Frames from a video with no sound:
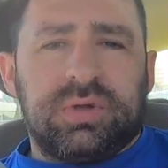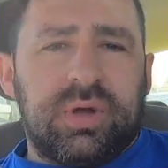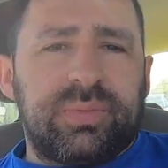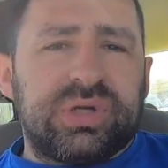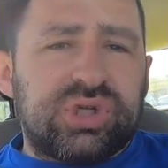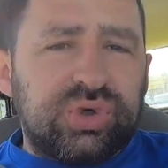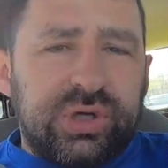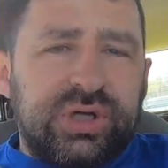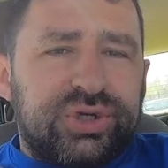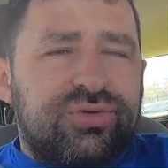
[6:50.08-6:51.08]
I've been
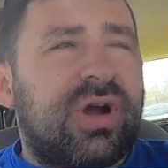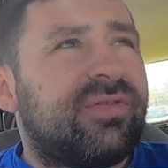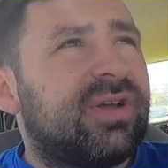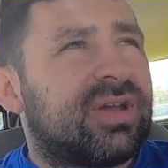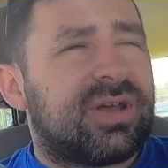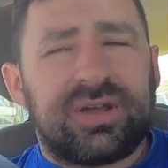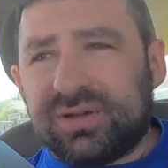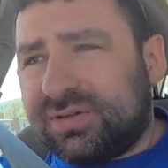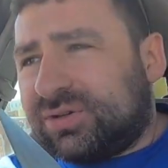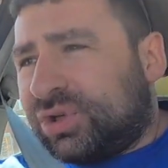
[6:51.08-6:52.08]
stuck in traffic,
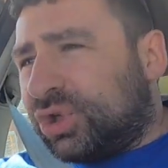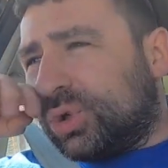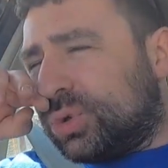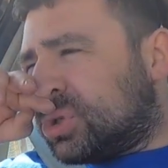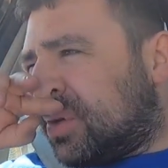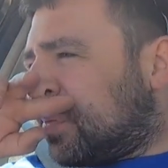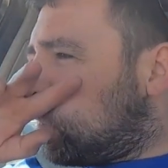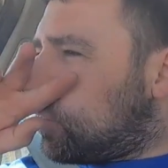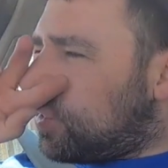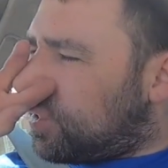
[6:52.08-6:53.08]
queues
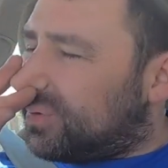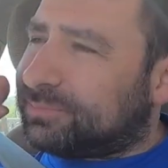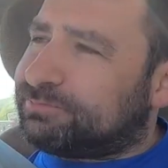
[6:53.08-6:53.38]
everywhere.